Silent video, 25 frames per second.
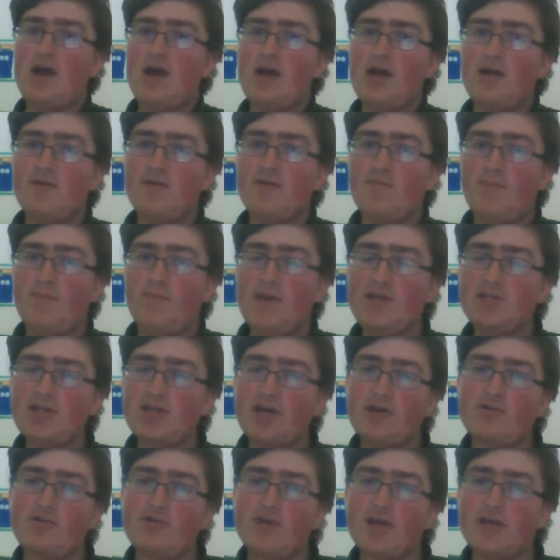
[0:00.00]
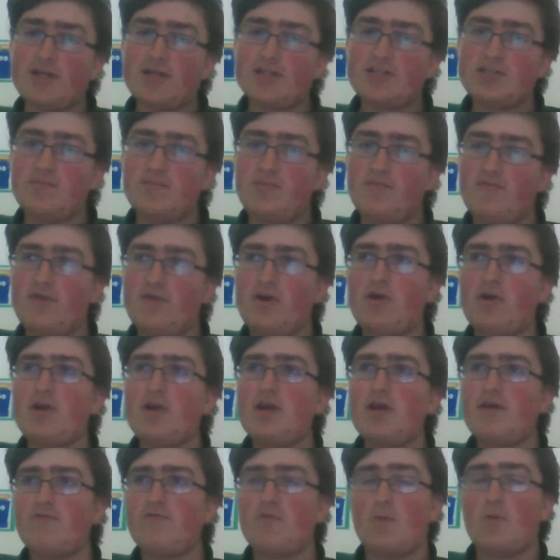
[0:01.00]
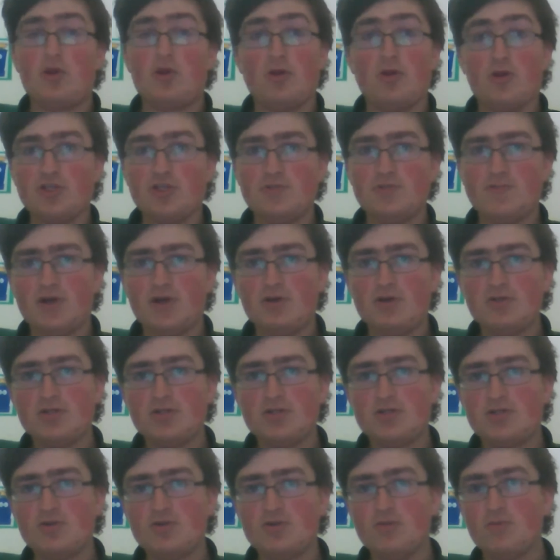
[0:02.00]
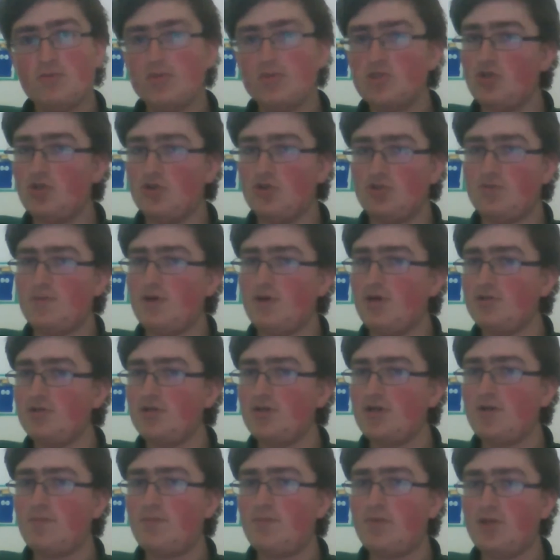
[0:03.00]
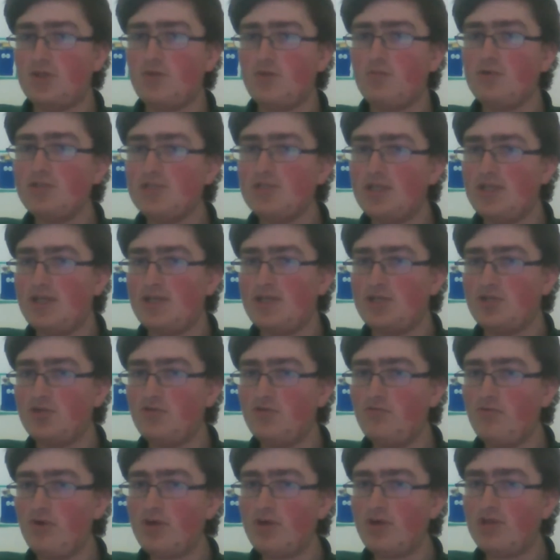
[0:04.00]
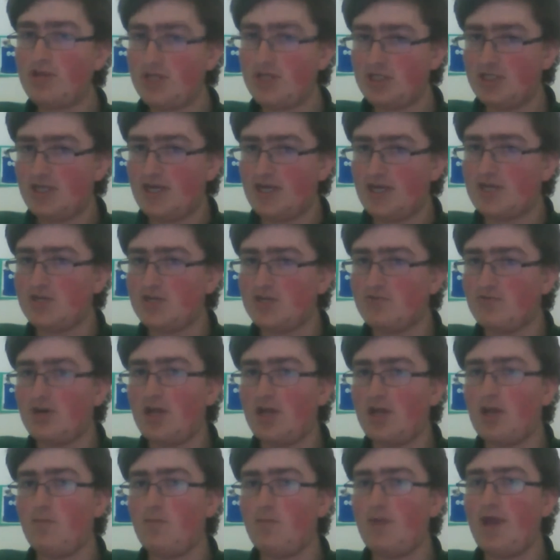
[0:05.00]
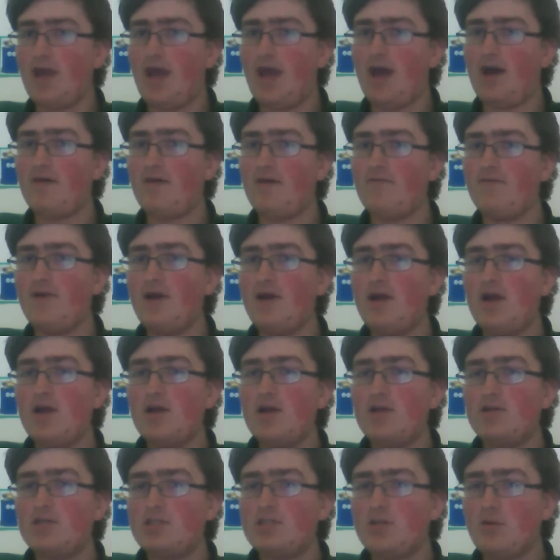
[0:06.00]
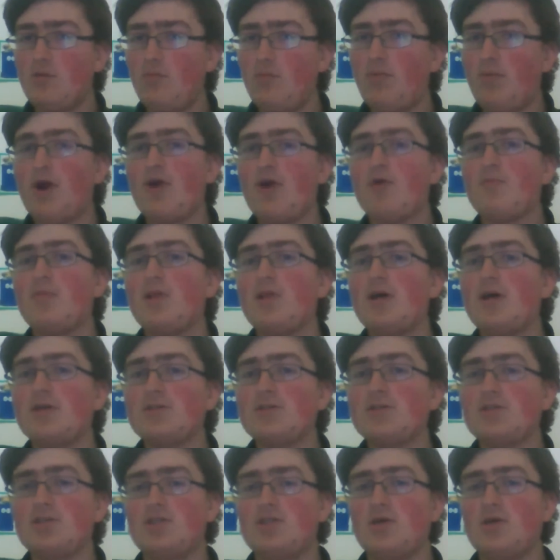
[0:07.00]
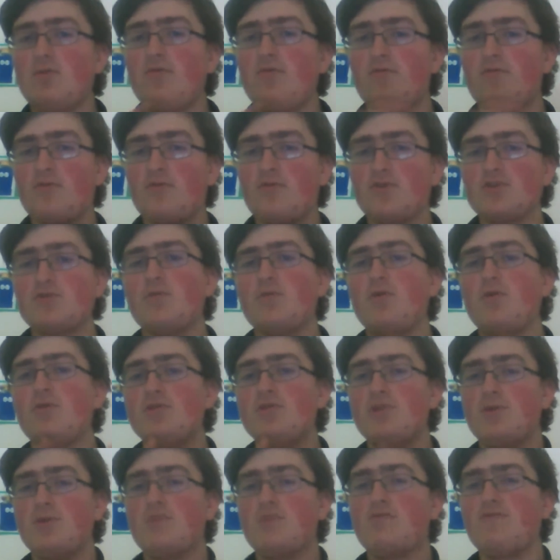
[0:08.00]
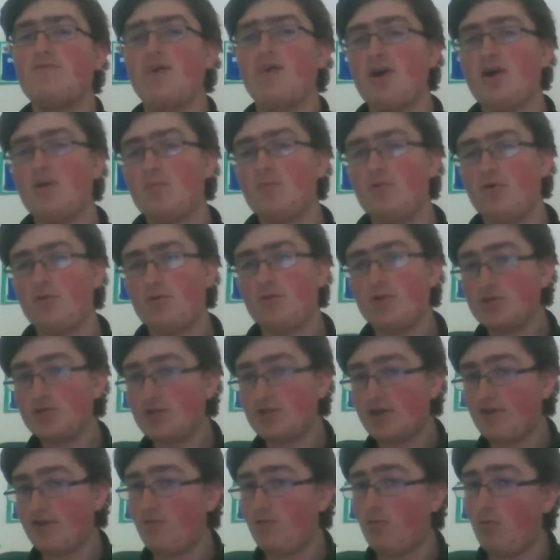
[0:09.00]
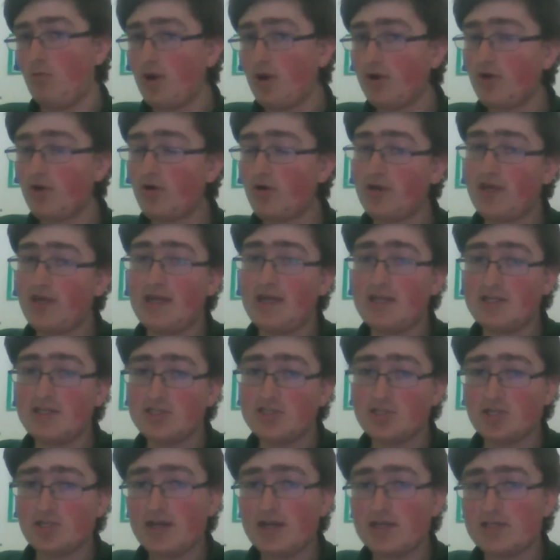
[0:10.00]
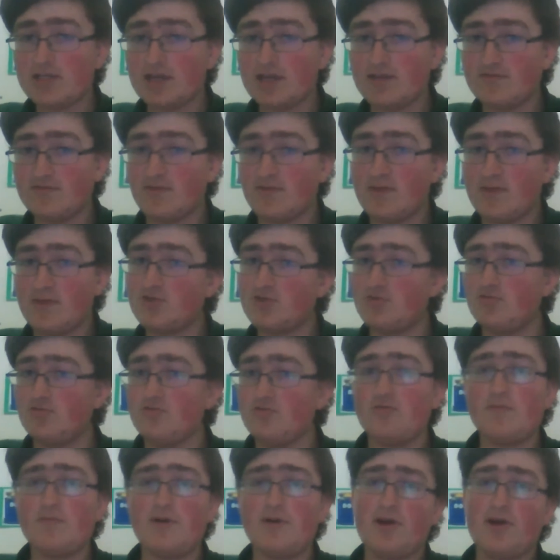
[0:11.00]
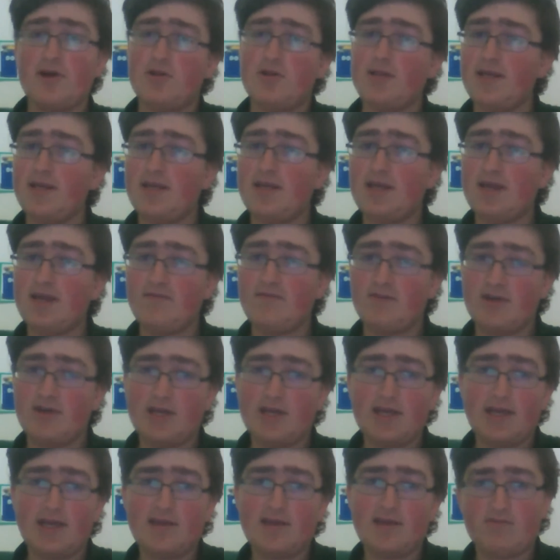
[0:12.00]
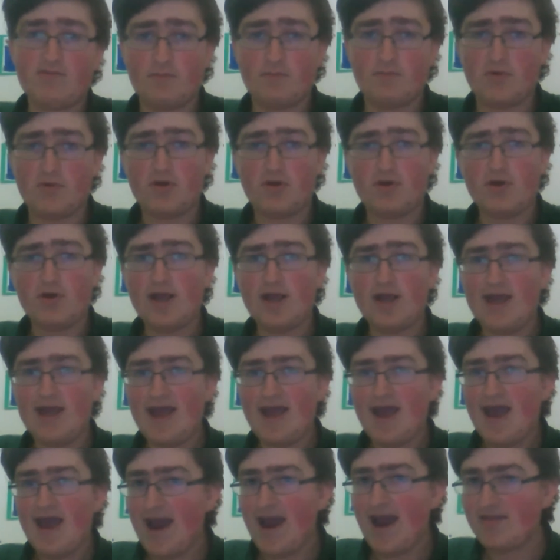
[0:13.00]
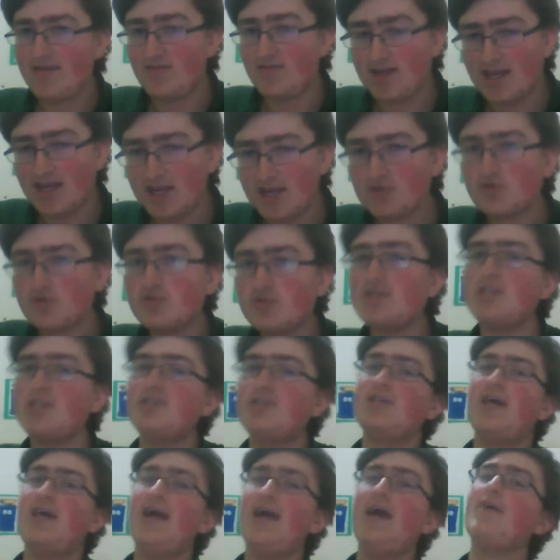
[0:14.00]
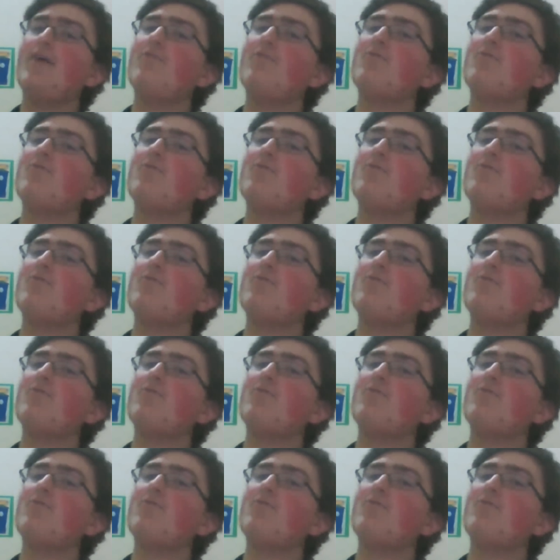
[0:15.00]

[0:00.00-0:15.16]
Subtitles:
Mage Aggro decks have been varying from a lot of spells to almost no spells. But the ones that they do run, this deck is running. We have double Pyroblast, double Frostbolt, and double Fireball. We also have one Arcane Intellect to give some extra draw power late game for digging for burn. And the interesting tech from this